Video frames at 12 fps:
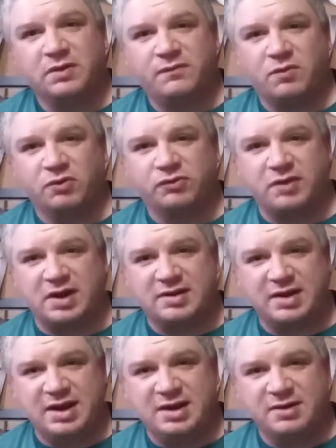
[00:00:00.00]
fourth string
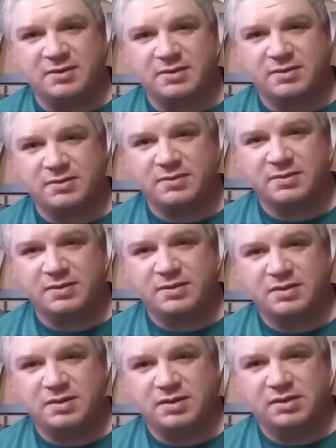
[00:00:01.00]
D,
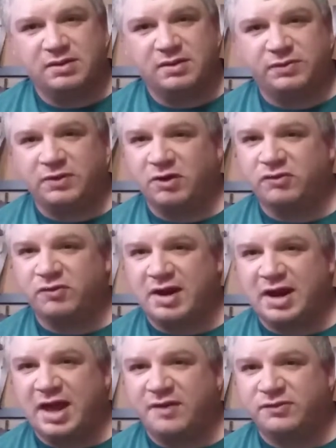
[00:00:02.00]
third
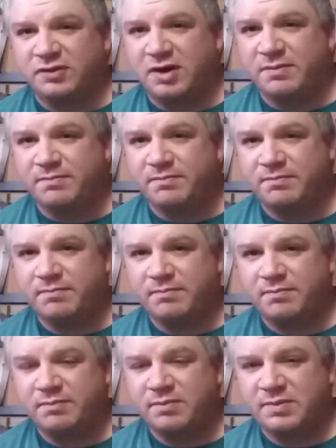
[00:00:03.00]
string F sharp,
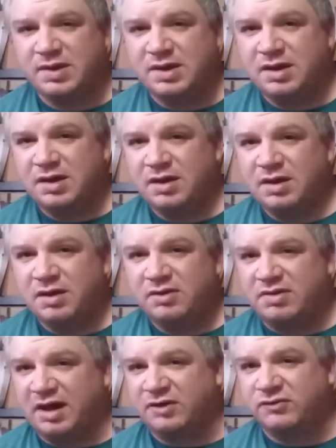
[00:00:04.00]

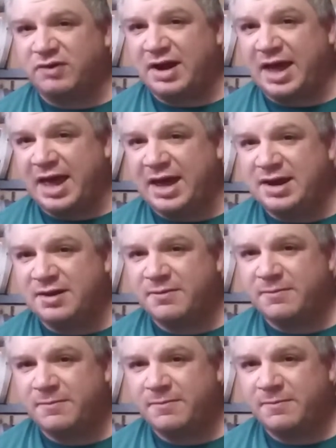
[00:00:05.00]
second string A,
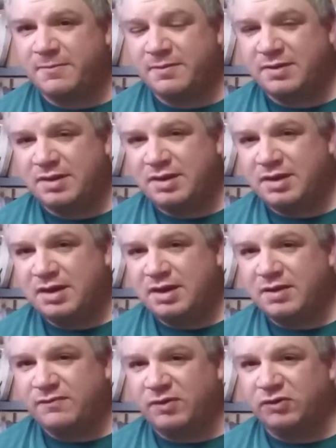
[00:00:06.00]

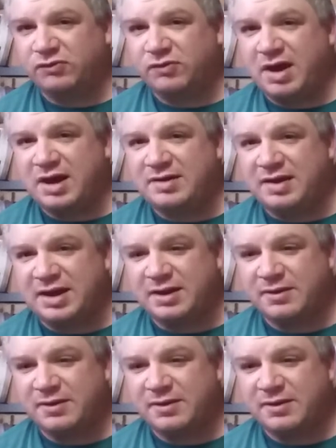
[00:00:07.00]
first string D.